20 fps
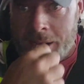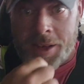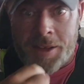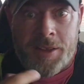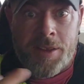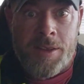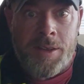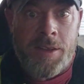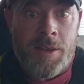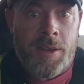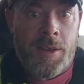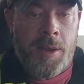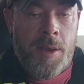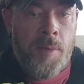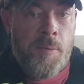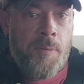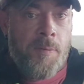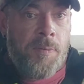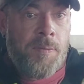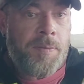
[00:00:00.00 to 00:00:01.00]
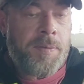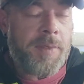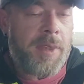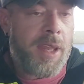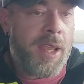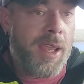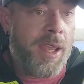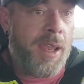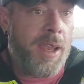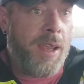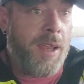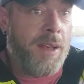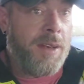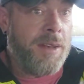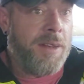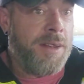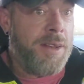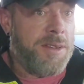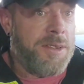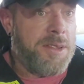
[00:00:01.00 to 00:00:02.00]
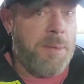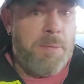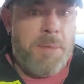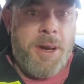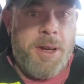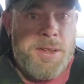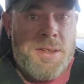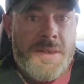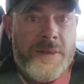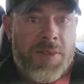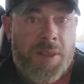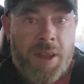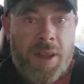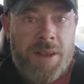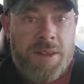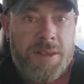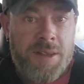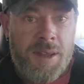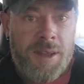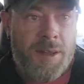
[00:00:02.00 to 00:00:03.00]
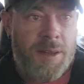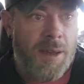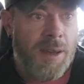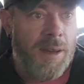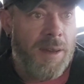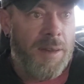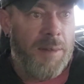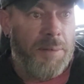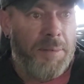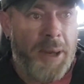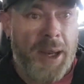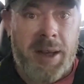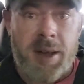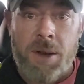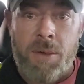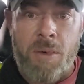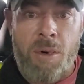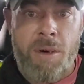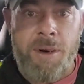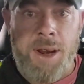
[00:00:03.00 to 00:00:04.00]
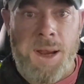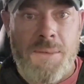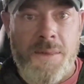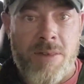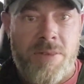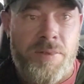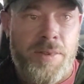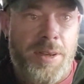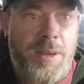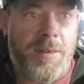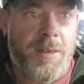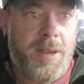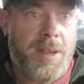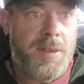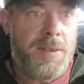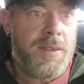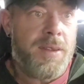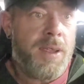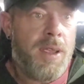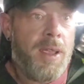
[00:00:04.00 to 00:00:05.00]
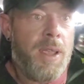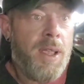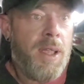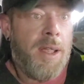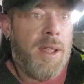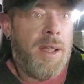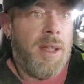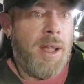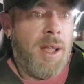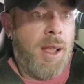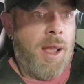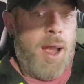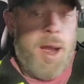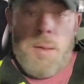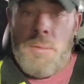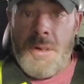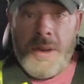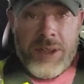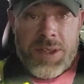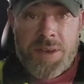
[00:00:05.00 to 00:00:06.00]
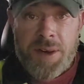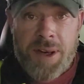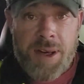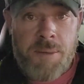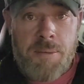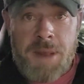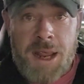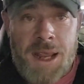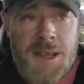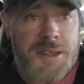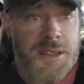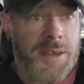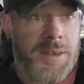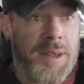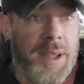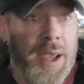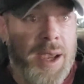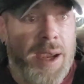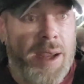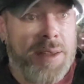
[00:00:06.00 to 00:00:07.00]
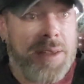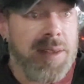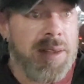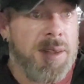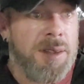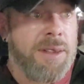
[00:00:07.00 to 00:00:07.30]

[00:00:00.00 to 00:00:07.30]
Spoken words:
at it. And there's a bunch of things like painting Warhammer figurines. I'm really trying to master that.